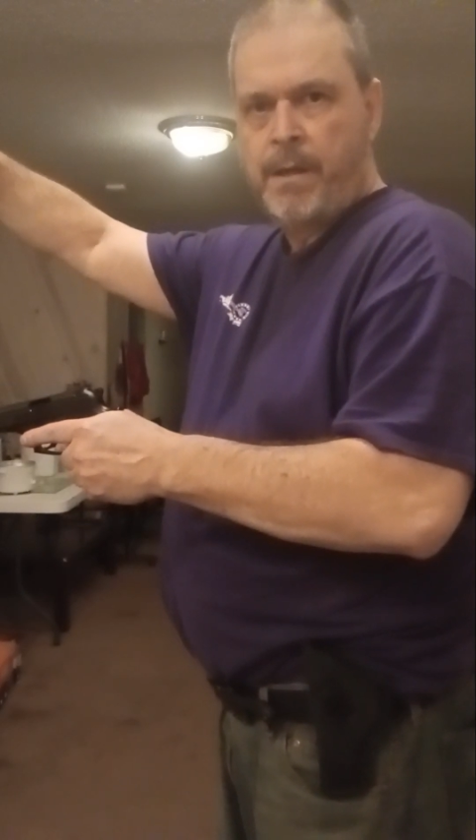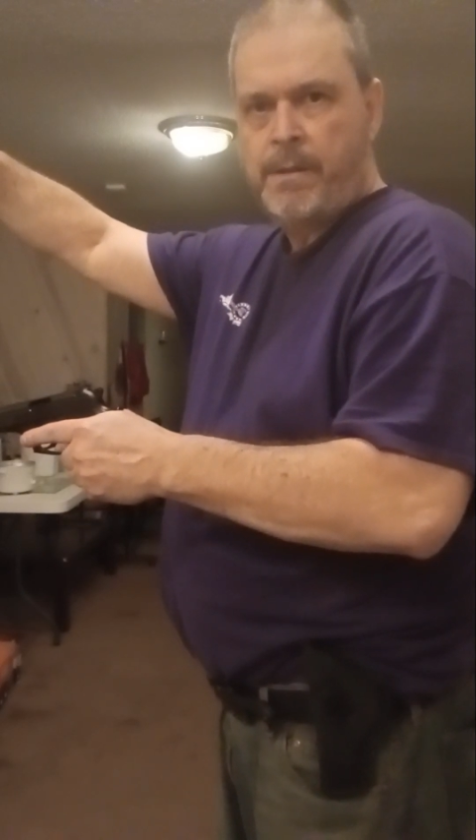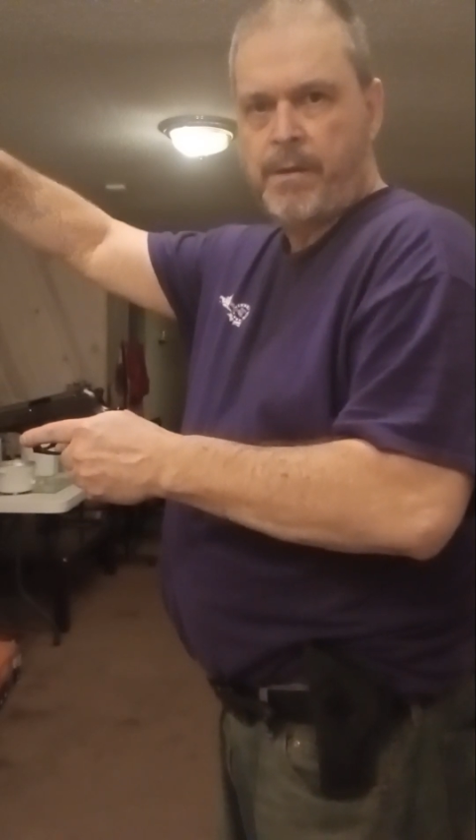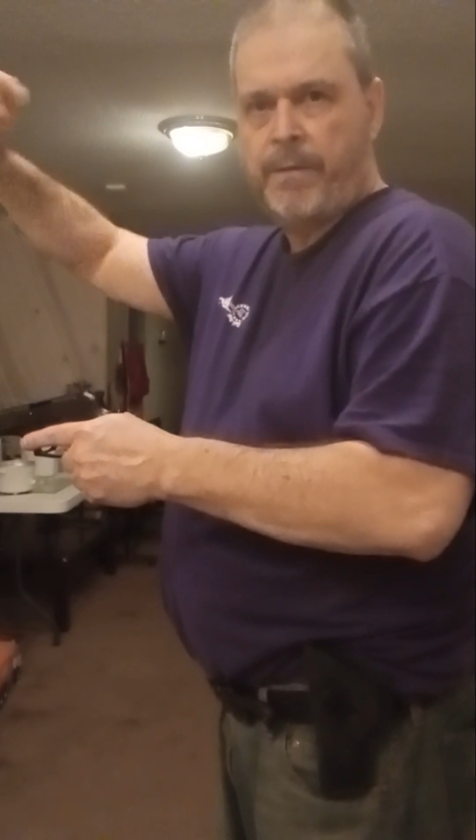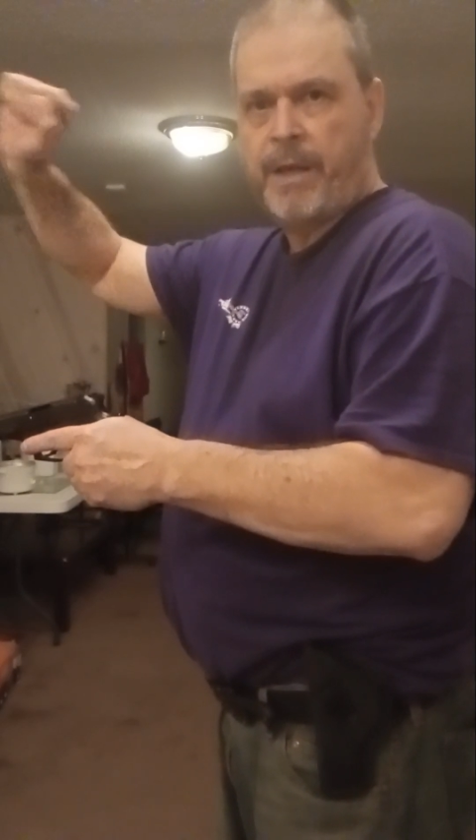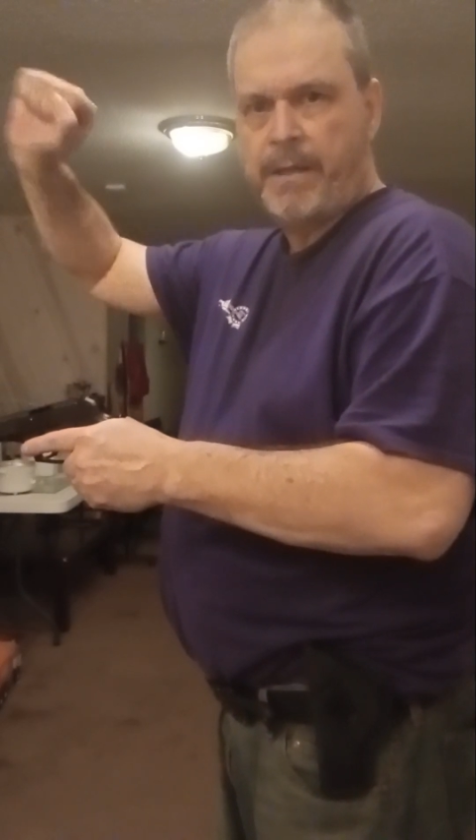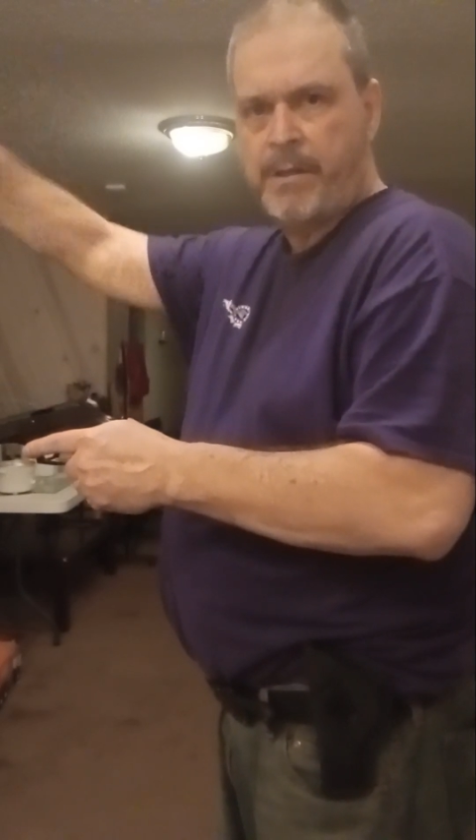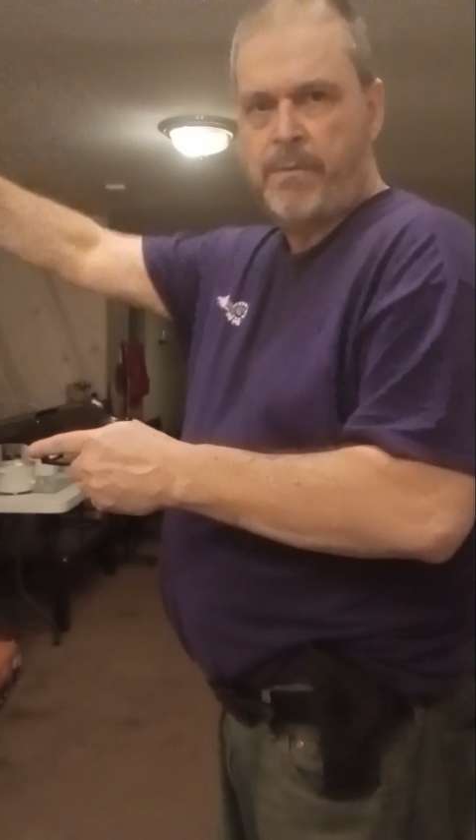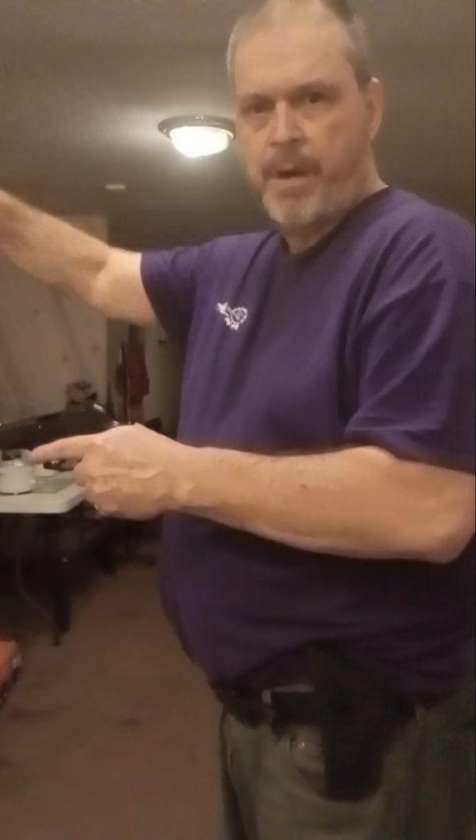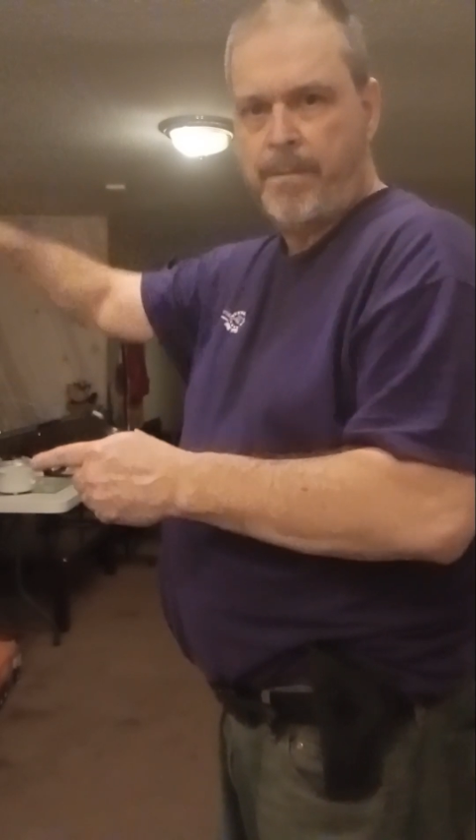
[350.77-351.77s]
So I've got
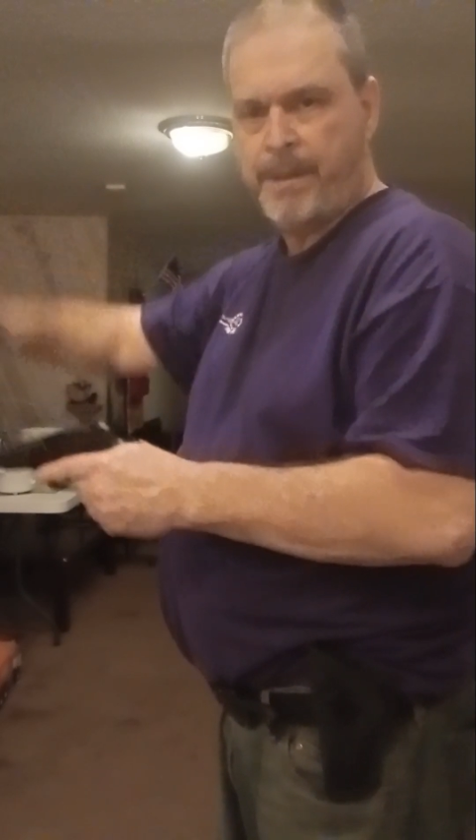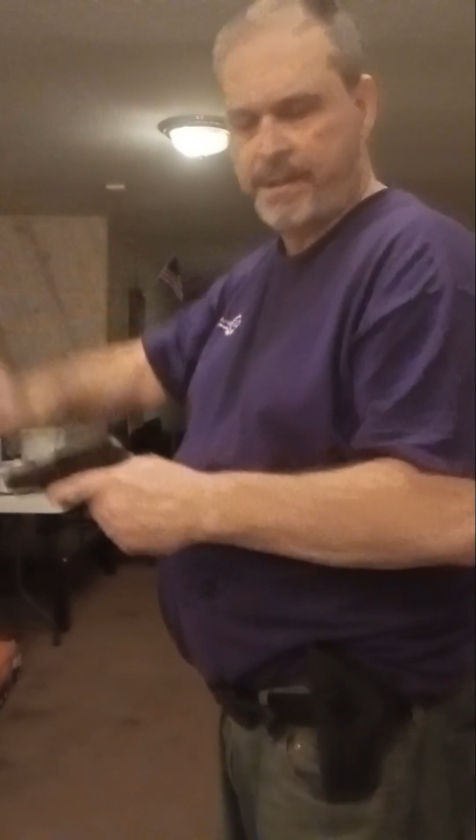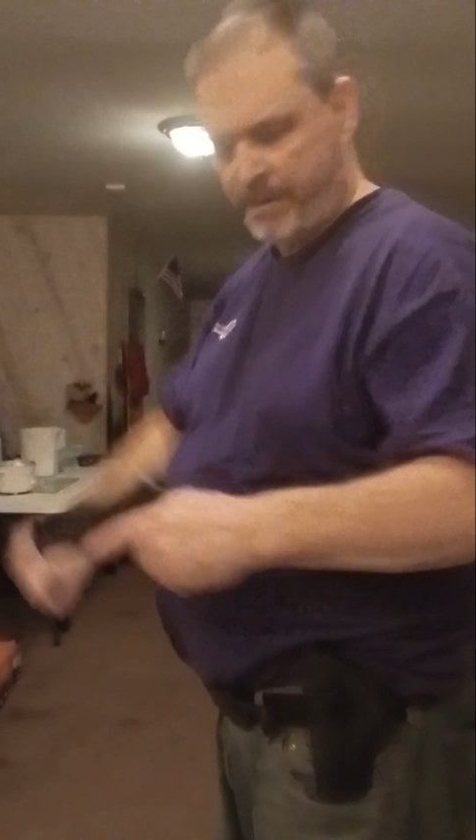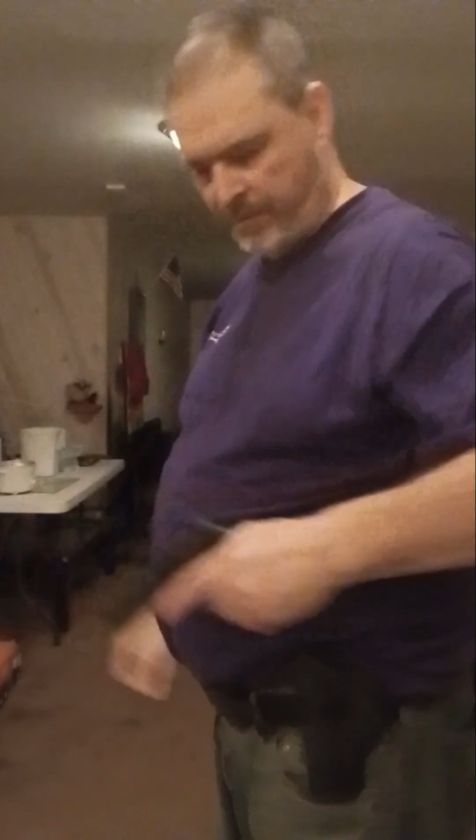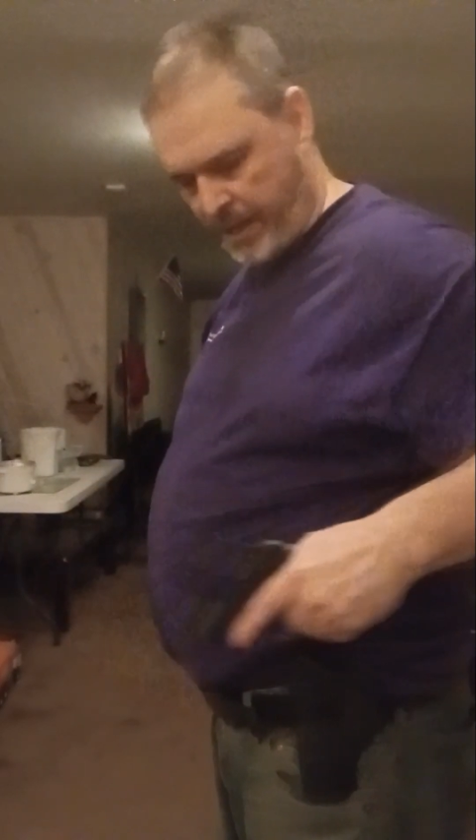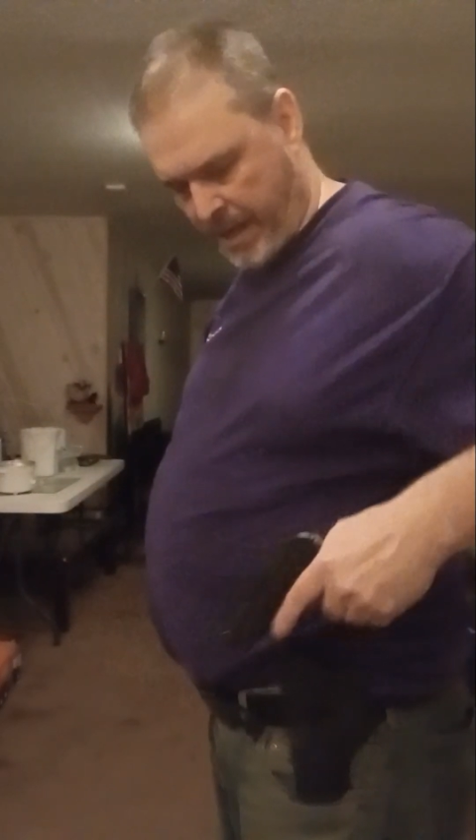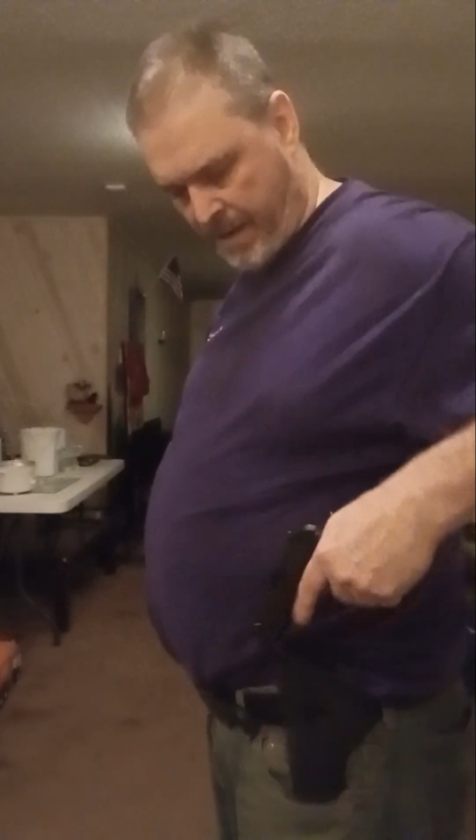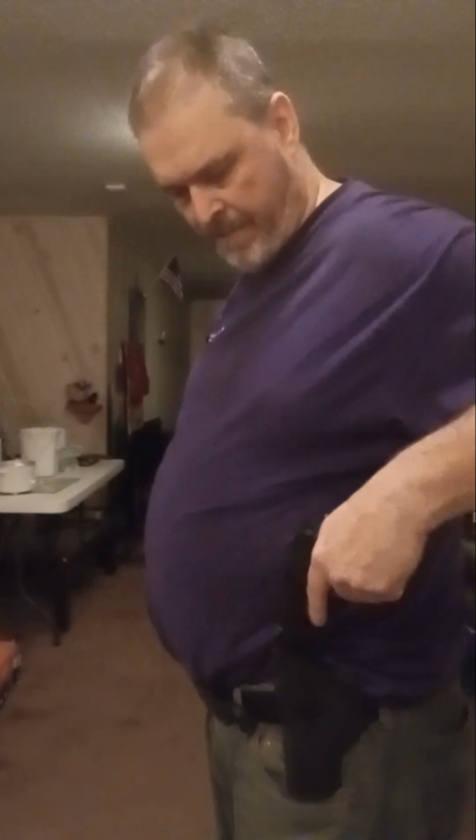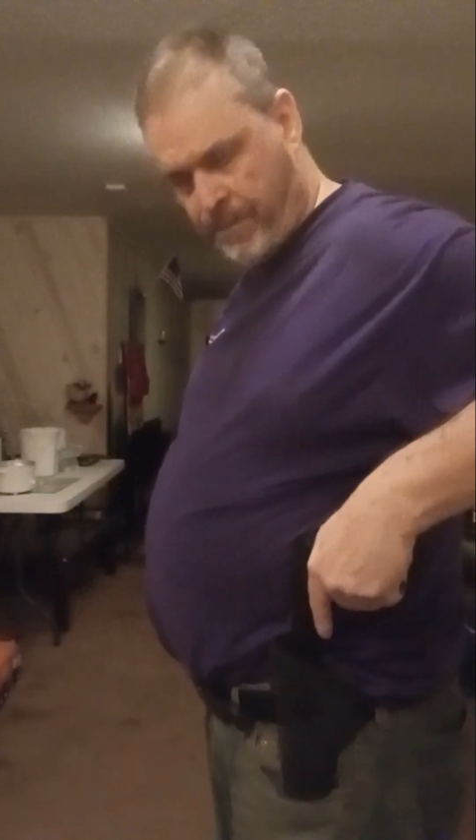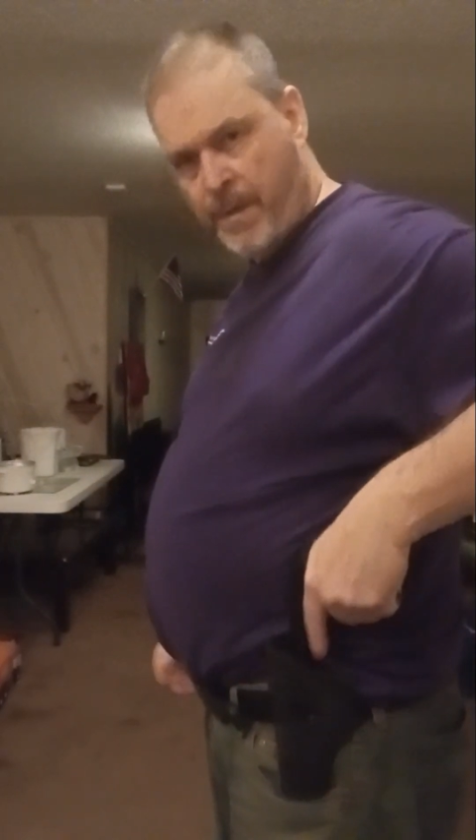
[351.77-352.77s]
two weapons, okay?